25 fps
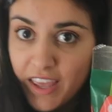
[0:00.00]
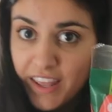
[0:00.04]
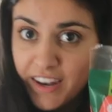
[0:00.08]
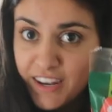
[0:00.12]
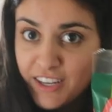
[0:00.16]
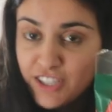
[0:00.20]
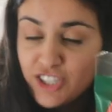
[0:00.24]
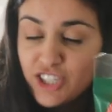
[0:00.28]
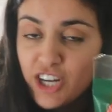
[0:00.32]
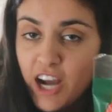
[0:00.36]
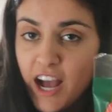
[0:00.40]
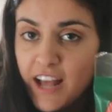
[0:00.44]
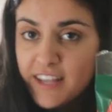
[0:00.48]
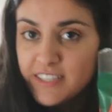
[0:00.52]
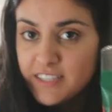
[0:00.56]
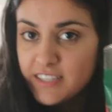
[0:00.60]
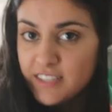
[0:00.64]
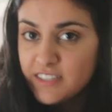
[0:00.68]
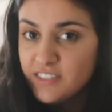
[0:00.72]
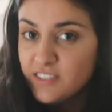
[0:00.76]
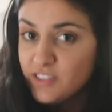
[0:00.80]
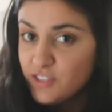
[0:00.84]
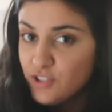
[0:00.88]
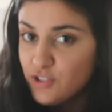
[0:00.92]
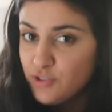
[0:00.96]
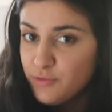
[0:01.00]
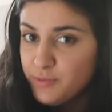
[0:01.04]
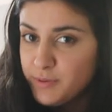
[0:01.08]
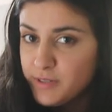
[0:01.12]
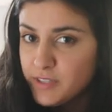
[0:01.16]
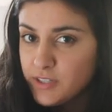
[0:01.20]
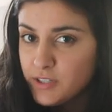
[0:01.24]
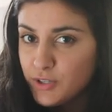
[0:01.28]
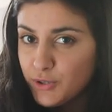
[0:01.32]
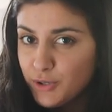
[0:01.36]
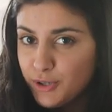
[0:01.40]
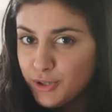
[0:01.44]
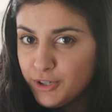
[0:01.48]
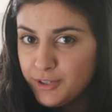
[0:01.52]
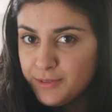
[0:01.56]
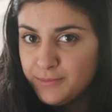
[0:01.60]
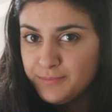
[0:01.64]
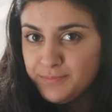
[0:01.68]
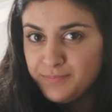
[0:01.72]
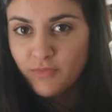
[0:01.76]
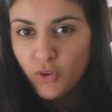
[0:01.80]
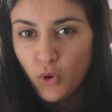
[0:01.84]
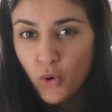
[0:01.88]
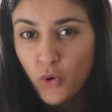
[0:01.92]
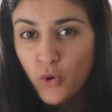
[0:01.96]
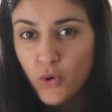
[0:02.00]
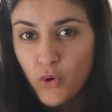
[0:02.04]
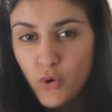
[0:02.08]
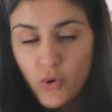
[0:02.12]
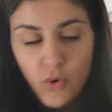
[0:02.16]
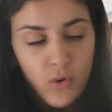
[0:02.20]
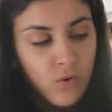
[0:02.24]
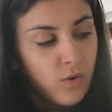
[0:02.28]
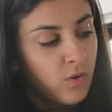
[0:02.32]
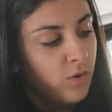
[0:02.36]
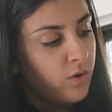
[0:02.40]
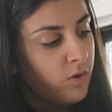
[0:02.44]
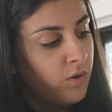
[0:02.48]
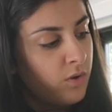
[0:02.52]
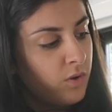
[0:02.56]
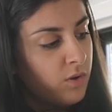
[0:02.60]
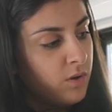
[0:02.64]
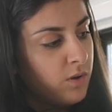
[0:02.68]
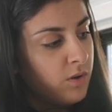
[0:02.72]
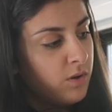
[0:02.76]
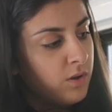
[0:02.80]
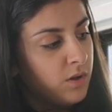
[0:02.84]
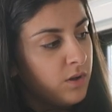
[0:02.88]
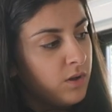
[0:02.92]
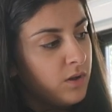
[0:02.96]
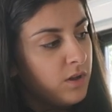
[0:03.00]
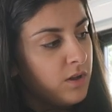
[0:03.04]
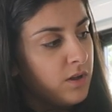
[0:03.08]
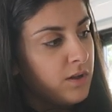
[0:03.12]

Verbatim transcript: Energizing super slaw. Oh, what makes it energizing?